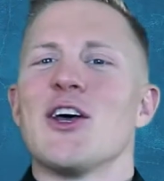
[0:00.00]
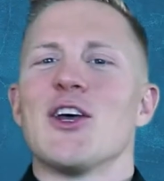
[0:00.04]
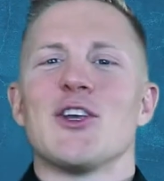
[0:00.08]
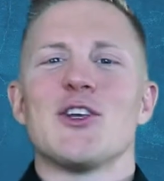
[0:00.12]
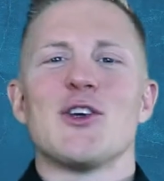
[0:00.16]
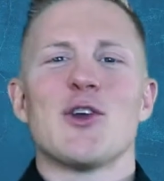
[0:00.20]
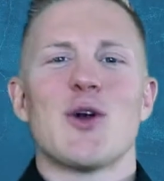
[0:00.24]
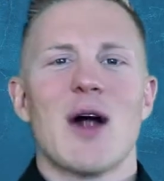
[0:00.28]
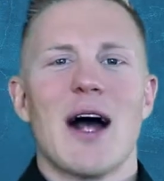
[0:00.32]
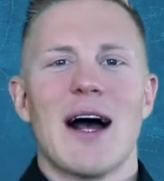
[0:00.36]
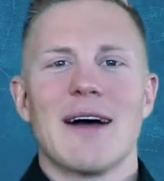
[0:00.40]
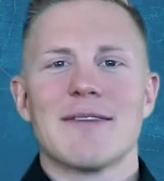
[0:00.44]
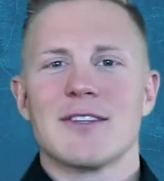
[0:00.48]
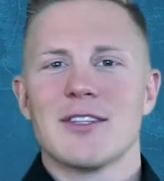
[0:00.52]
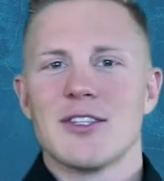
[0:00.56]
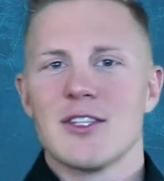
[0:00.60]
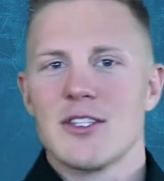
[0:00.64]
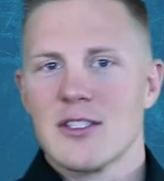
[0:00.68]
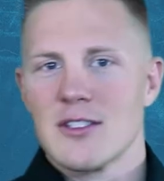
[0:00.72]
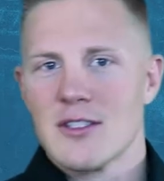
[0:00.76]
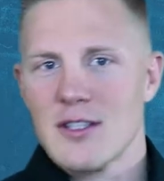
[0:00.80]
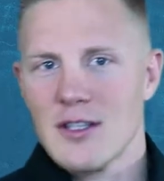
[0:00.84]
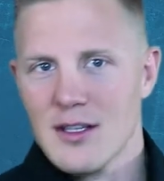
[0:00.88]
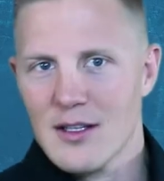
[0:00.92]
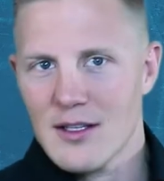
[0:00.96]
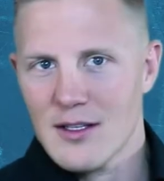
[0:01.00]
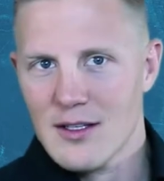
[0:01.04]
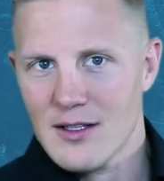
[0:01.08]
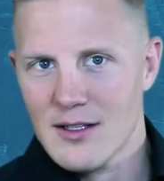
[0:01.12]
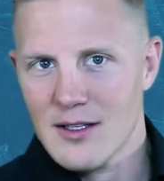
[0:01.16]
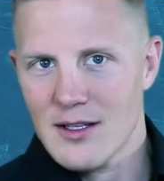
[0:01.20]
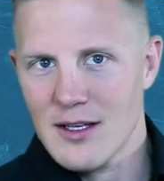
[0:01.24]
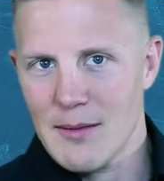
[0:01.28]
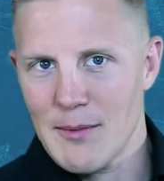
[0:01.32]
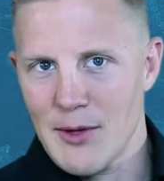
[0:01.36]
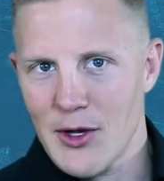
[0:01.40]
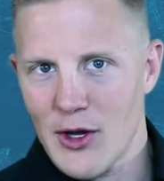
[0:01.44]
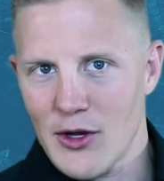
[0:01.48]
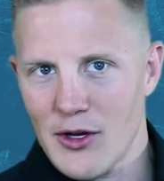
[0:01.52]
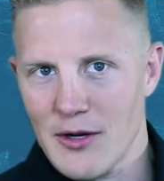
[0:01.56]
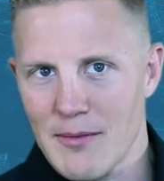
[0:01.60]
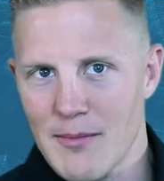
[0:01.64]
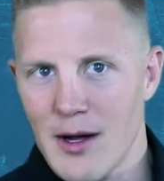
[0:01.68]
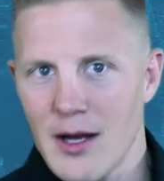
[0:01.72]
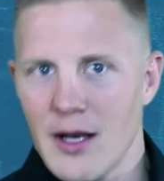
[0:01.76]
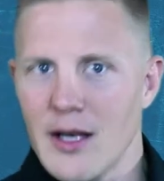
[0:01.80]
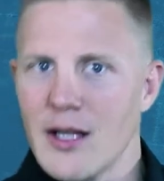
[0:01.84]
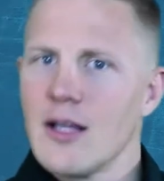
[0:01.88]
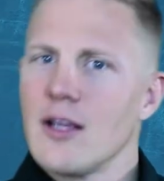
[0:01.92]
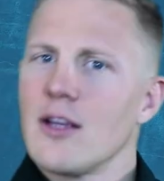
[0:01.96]
you don't have to just give me all your
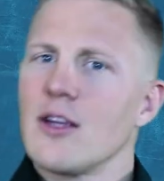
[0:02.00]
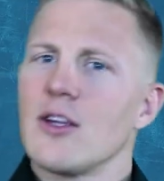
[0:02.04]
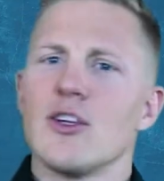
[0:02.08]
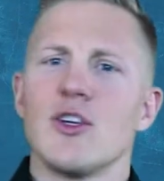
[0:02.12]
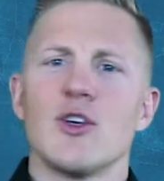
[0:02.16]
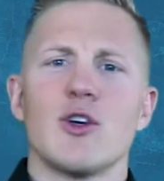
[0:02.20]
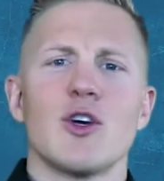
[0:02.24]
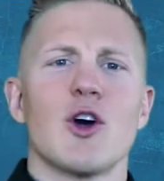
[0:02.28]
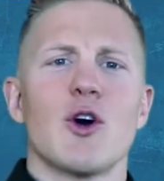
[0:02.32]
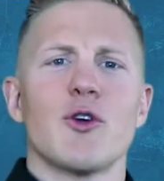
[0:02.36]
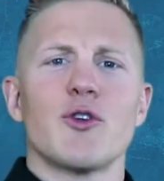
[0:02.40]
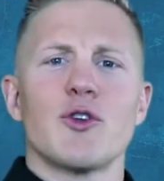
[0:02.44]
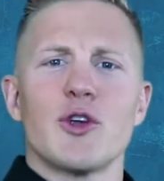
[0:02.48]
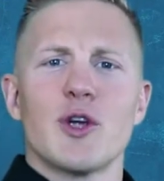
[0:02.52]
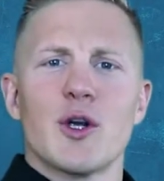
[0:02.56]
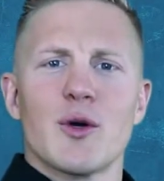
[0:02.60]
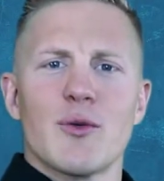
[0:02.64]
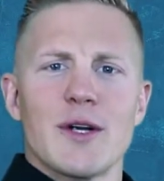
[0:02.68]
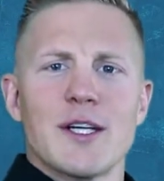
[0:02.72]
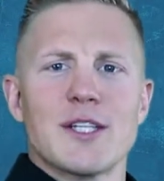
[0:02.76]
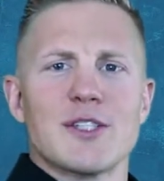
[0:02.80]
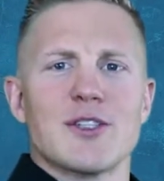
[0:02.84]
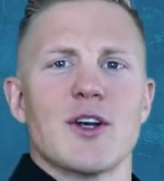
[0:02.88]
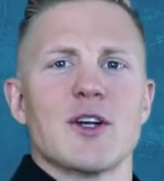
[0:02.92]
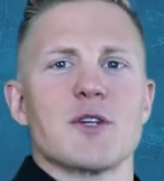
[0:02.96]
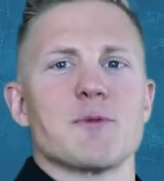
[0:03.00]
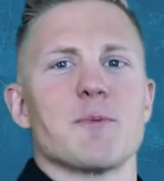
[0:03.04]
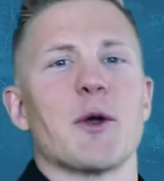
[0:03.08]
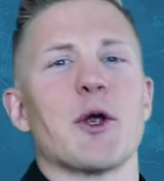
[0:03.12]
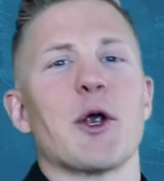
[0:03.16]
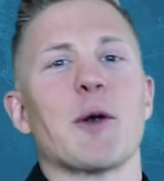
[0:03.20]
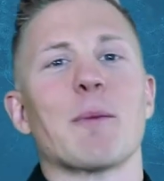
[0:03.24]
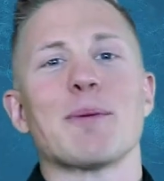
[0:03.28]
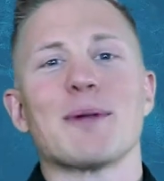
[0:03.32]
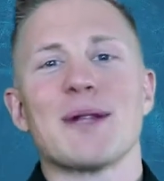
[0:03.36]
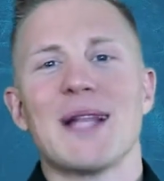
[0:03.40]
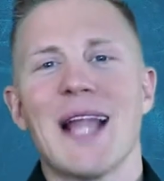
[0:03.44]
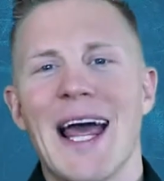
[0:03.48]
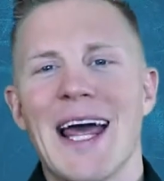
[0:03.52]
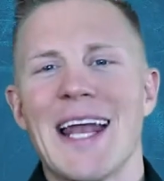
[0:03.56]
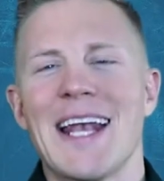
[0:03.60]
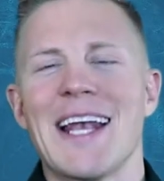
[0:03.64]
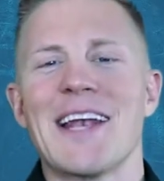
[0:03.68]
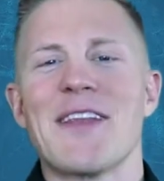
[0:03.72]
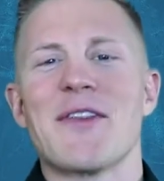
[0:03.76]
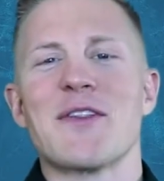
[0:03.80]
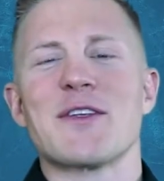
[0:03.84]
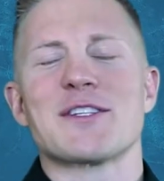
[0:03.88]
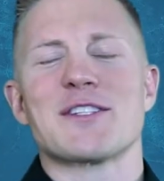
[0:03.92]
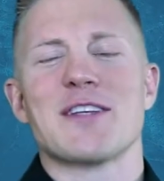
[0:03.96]
money, you can go do your research, but you're
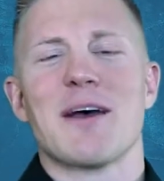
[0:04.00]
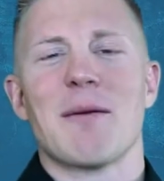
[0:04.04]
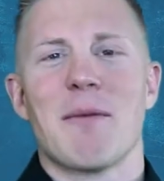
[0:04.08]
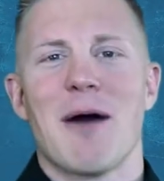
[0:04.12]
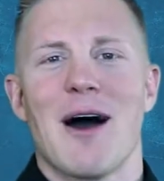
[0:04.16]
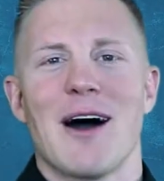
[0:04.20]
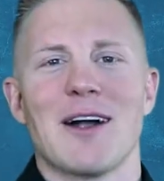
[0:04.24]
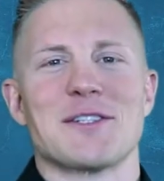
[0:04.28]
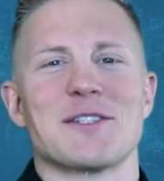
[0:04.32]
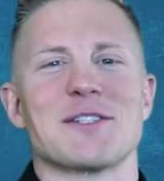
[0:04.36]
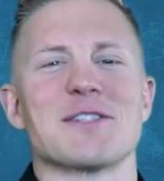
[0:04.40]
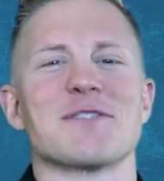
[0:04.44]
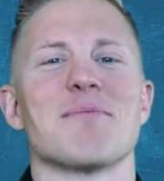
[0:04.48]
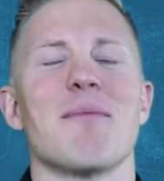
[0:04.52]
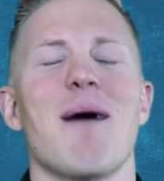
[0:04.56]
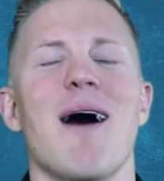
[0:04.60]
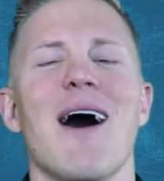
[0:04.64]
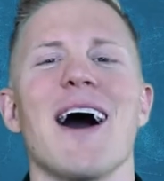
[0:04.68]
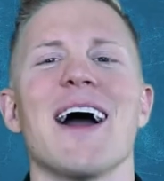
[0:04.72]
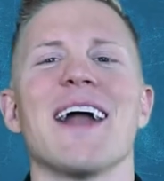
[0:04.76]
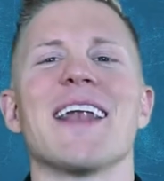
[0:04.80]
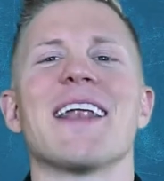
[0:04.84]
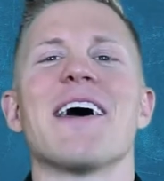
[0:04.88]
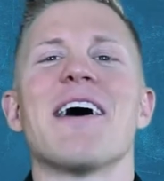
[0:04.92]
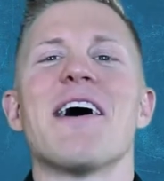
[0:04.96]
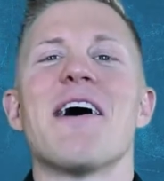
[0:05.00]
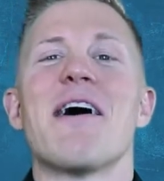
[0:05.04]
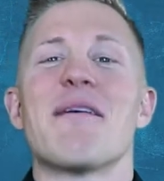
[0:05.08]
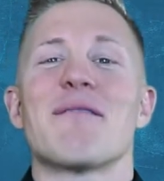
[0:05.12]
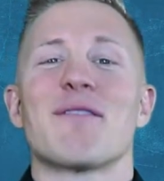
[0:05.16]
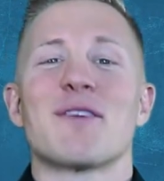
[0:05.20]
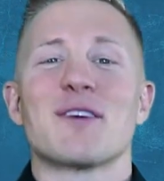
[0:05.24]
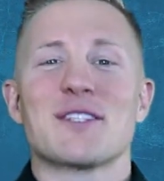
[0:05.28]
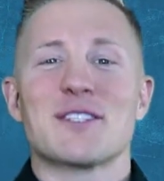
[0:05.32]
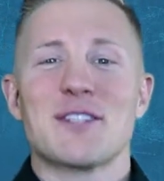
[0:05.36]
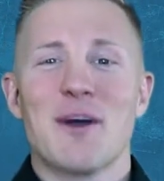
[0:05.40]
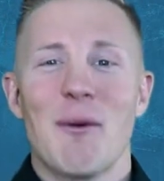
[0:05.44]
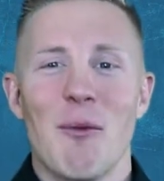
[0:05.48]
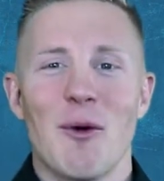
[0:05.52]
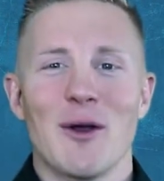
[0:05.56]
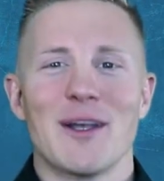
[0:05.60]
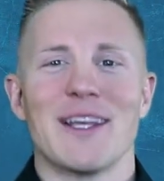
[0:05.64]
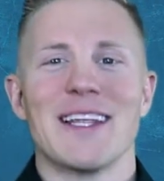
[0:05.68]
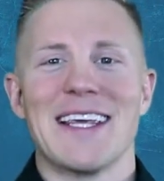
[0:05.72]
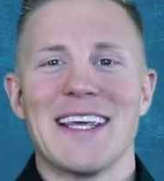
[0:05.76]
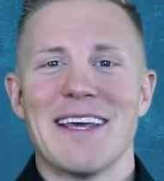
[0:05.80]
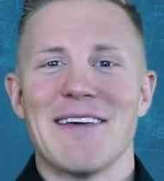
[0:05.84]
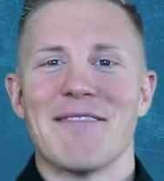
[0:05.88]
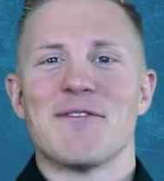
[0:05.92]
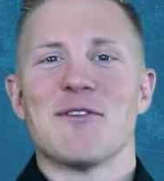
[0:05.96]
planning in the subconscious mind for someone
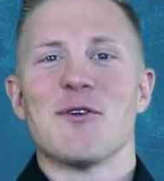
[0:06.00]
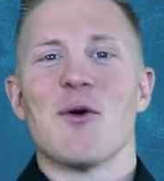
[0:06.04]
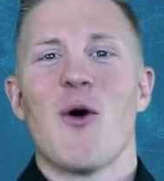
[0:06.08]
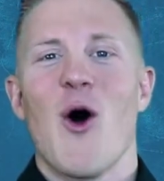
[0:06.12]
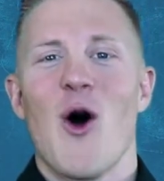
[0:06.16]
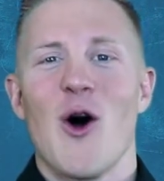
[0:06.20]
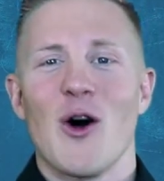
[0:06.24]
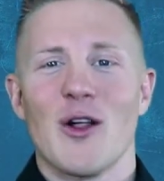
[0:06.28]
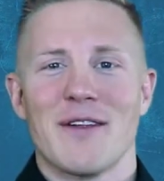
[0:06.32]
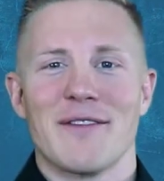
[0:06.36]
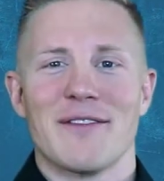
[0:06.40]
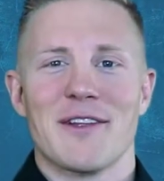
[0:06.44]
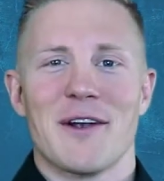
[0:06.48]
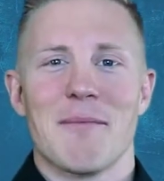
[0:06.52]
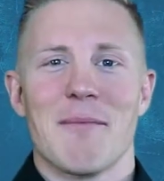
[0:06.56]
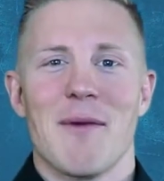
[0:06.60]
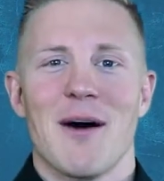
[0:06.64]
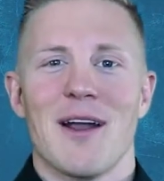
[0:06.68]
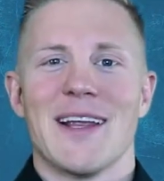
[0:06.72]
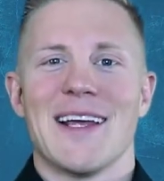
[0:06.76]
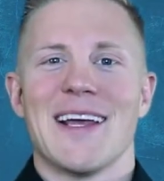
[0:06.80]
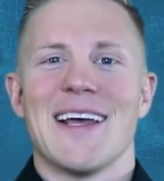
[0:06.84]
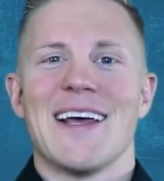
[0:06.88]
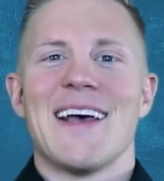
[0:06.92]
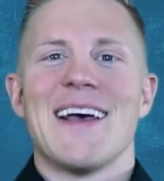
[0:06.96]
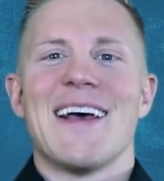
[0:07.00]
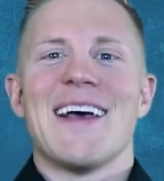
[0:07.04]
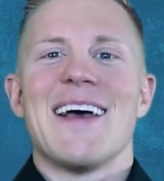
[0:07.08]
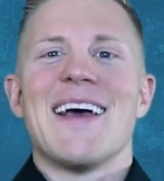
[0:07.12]
to give you all of their money.